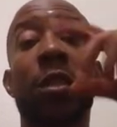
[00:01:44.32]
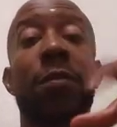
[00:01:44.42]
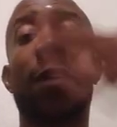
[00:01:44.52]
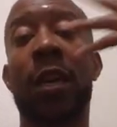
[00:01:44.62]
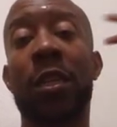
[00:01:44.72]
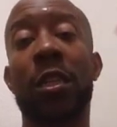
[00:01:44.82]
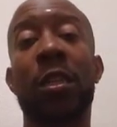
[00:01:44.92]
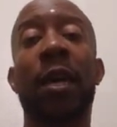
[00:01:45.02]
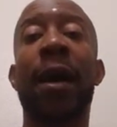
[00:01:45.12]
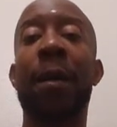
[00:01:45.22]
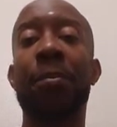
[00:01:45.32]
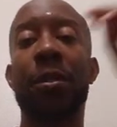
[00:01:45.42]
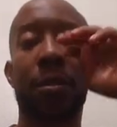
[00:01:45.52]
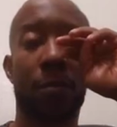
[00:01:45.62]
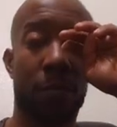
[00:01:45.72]
It's actually the
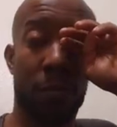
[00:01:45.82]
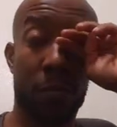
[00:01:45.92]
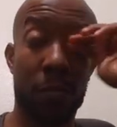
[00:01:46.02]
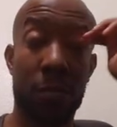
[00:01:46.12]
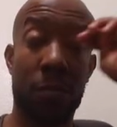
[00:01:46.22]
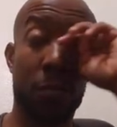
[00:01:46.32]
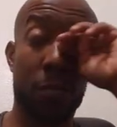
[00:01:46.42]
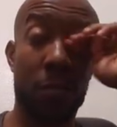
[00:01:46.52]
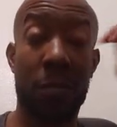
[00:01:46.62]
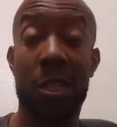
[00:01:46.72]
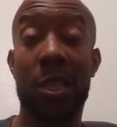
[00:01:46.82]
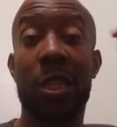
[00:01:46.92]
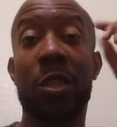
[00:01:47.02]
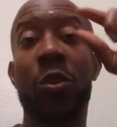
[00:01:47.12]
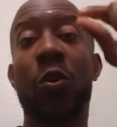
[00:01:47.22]
opposite. Because
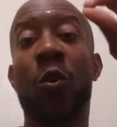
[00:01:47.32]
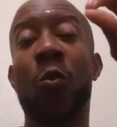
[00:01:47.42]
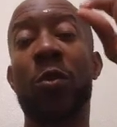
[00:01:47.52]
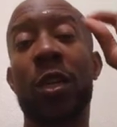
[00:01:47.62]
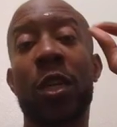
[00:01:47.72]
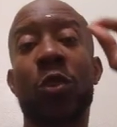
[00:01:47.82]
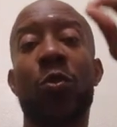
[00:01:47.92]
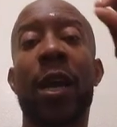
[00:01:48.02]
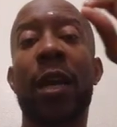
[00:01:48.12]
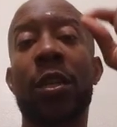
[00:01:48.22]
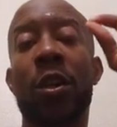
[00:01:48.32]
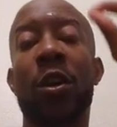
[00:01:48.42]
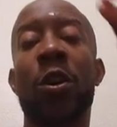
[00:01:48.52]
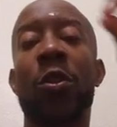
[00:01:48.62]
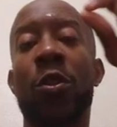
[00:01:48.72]
she can only attract
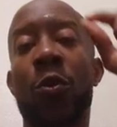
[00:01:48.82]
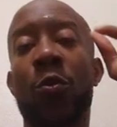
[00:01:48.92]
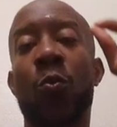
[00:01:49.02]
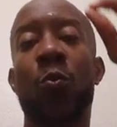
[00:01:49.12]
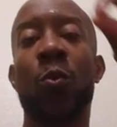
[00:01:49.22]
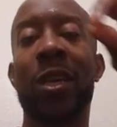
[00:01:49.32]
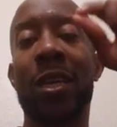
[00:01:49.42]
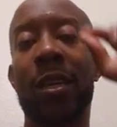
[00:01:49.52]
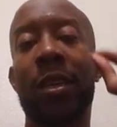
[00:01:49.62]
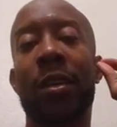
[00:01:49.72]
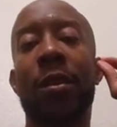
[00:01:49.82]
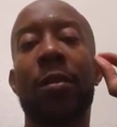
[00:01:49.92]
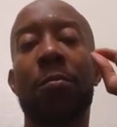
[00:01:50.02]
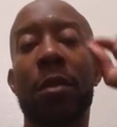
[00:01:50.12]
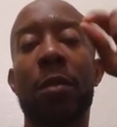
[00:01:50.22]
other weak
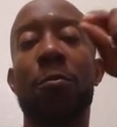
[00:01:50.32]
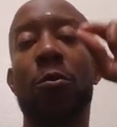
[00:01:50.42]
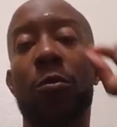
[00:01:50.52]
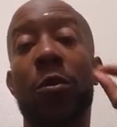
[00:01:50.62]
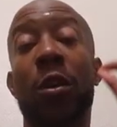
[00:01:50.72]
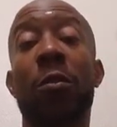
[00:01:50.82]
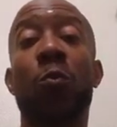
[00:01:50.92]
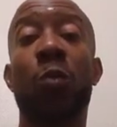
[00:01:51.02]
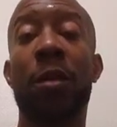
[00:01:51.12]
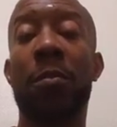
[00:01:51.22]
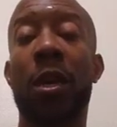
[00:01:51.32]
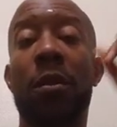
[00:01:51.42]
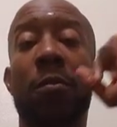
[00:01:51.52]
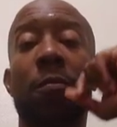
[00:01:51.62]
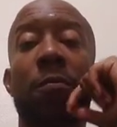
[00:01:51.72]
people, weak men
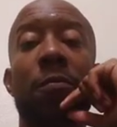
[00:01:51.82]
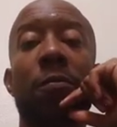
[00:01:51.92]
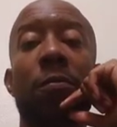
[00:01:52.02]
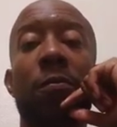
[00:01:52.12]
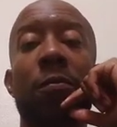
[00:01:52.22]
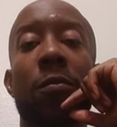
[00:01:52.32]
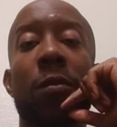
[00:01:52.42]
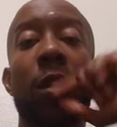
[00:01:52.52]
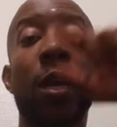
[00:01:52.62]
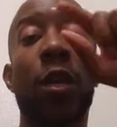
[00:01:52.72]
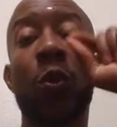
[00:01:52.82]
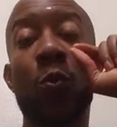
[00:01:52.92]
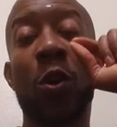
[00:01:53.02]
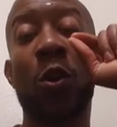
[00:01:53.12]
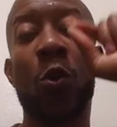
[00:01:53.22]
and
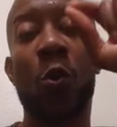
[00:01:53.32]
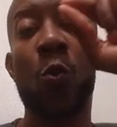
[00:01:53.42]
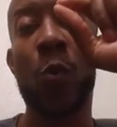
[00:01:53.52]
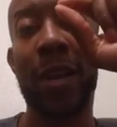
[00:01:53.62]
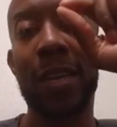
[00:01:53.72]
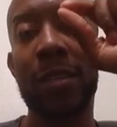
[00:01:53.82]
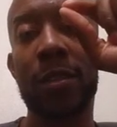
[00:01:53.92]
you are always